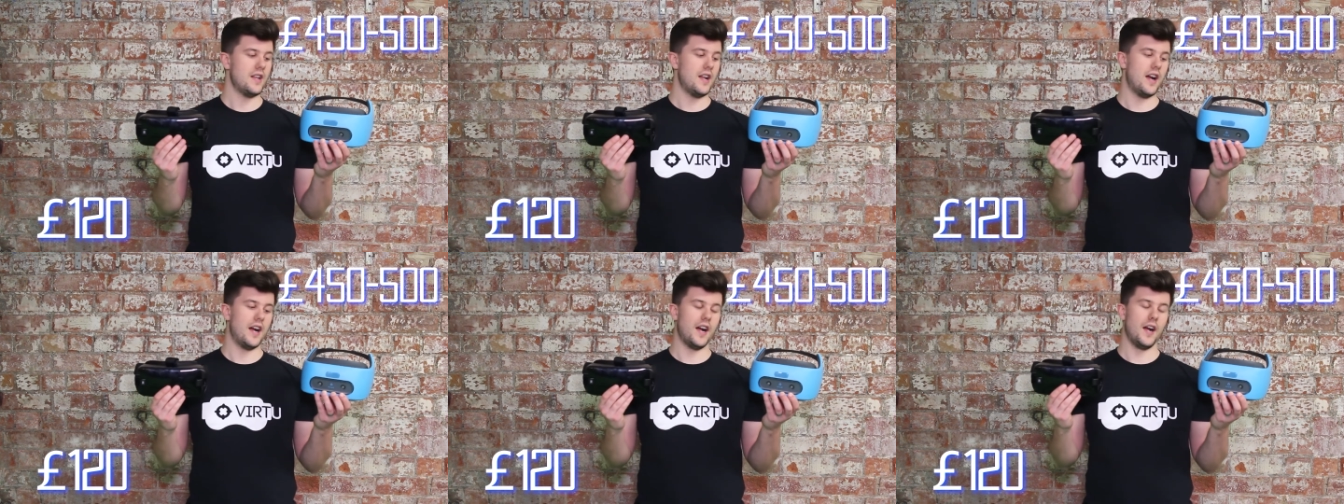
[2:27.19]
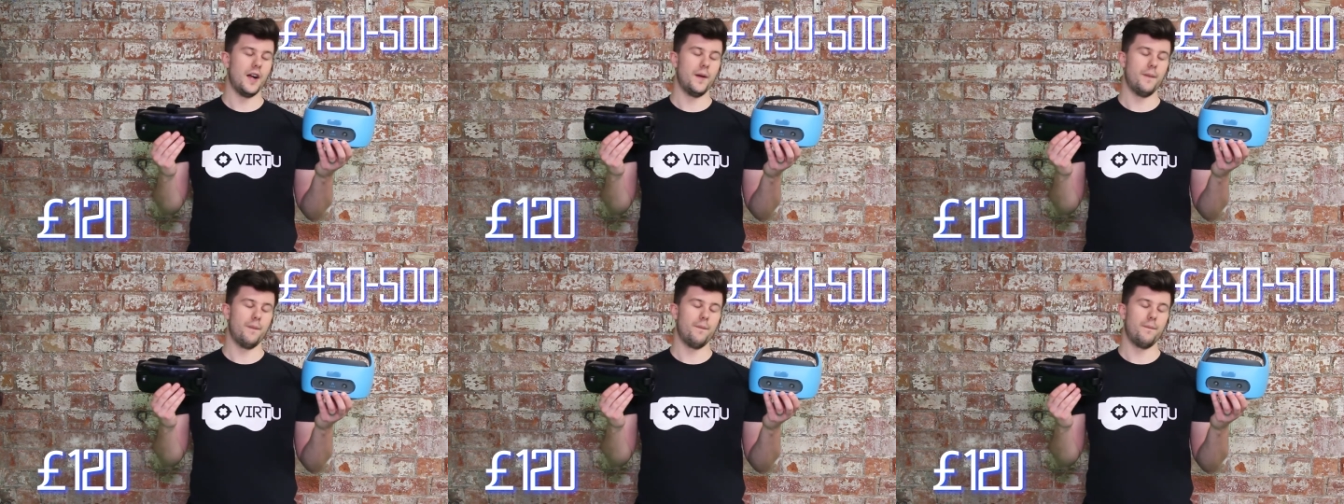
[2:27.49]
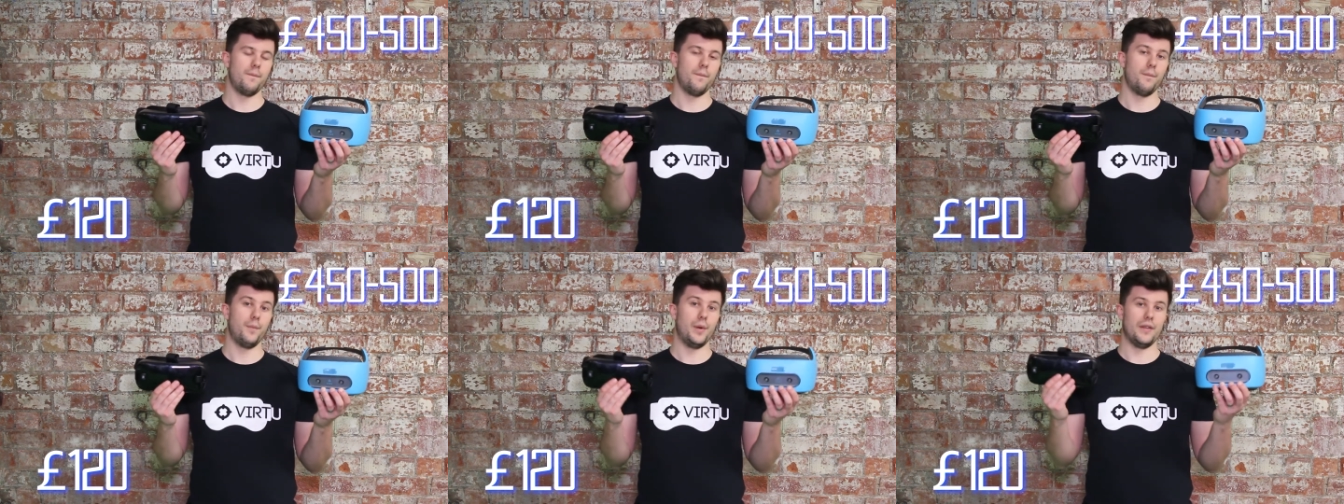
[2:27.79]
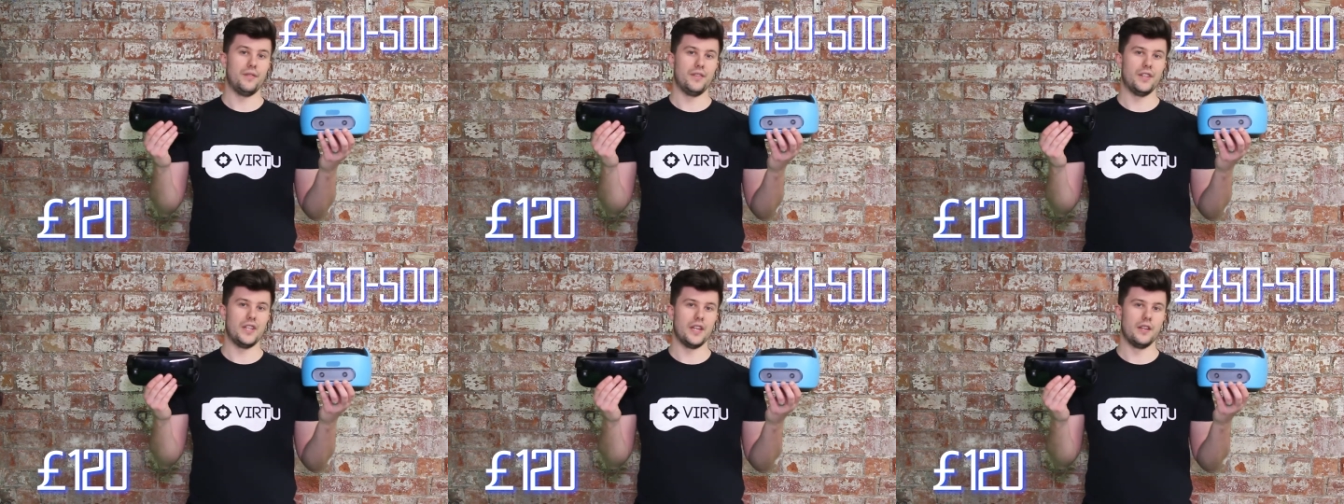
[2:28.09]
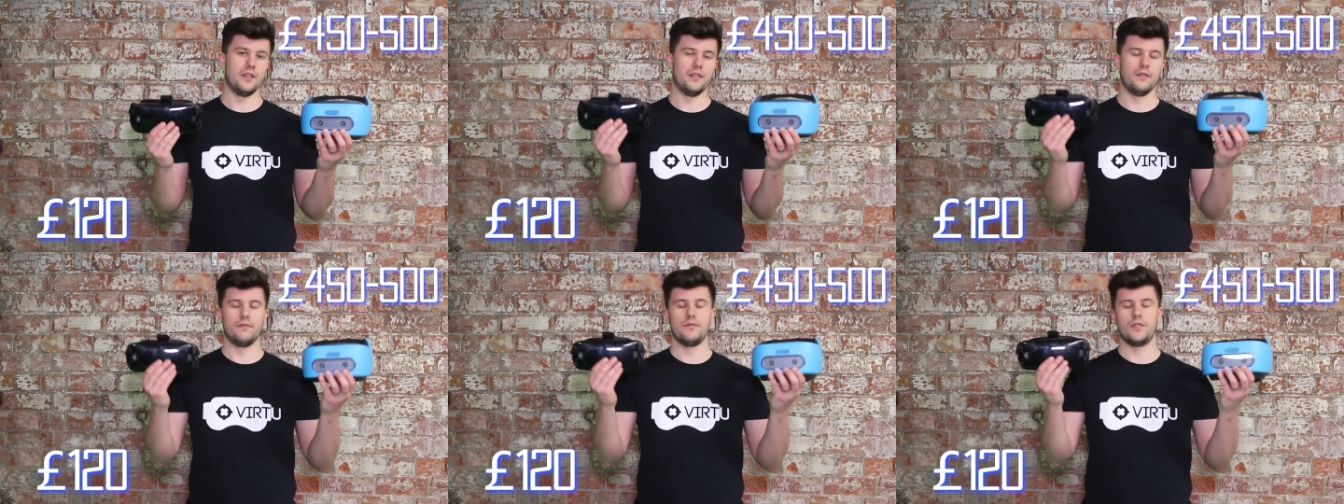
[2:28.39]
Um, but if you
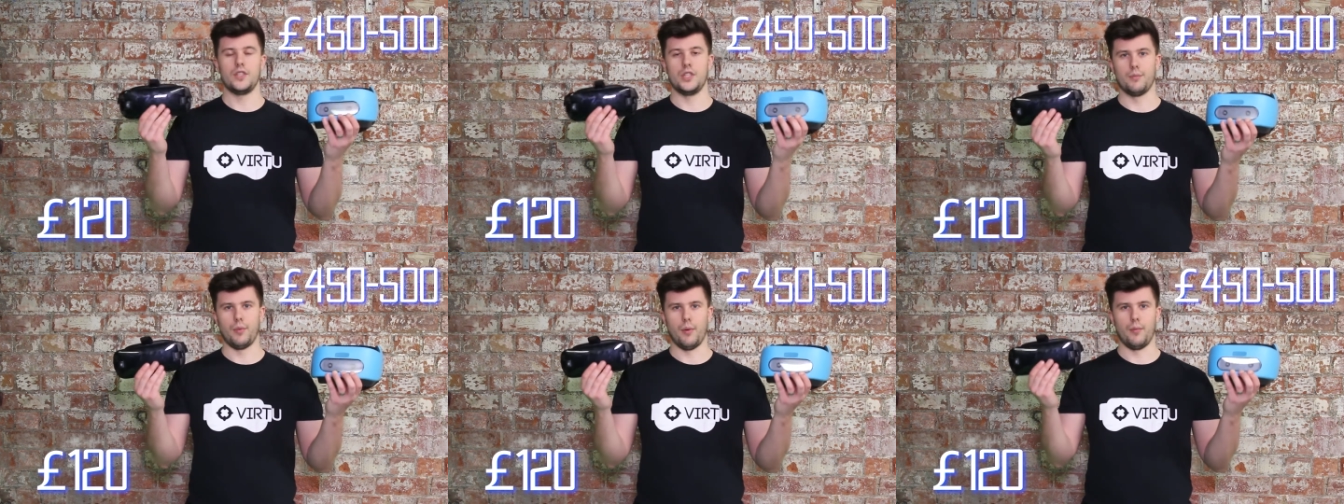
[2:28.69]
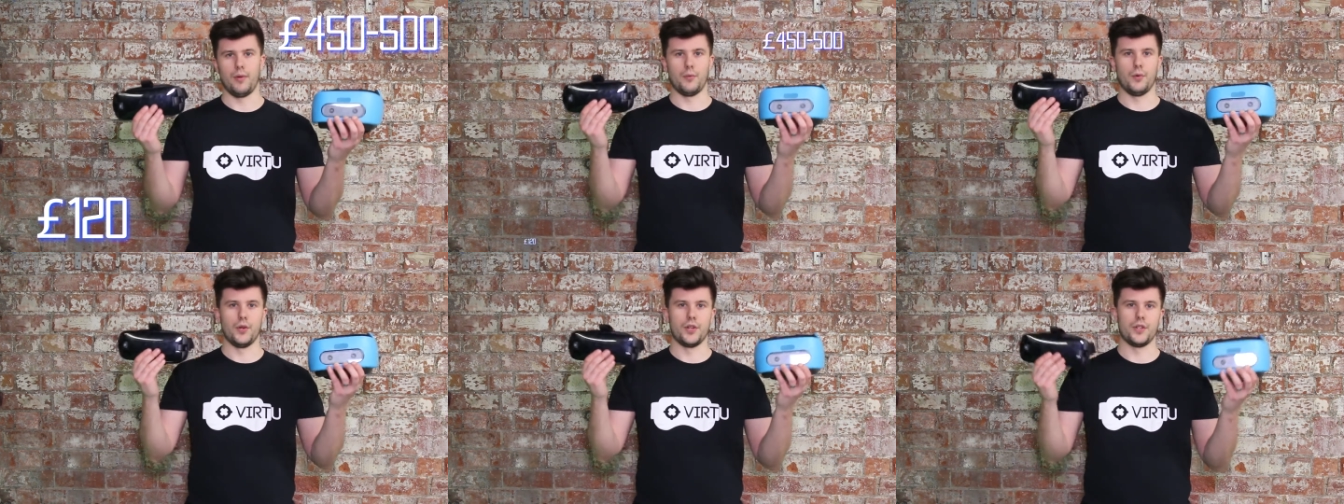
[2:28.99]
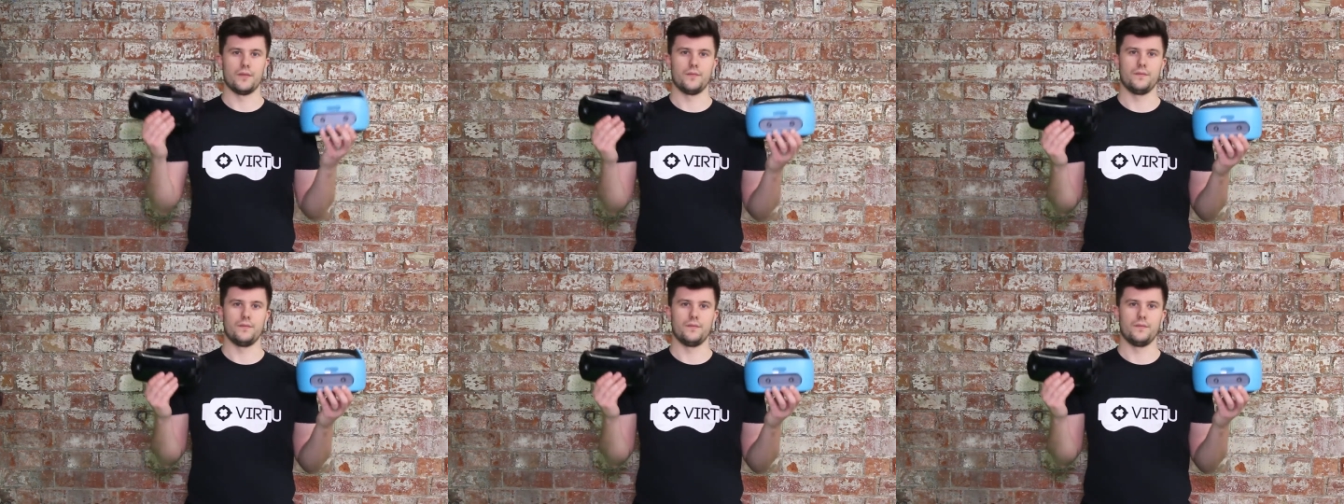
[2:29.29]
didn't, you probably would.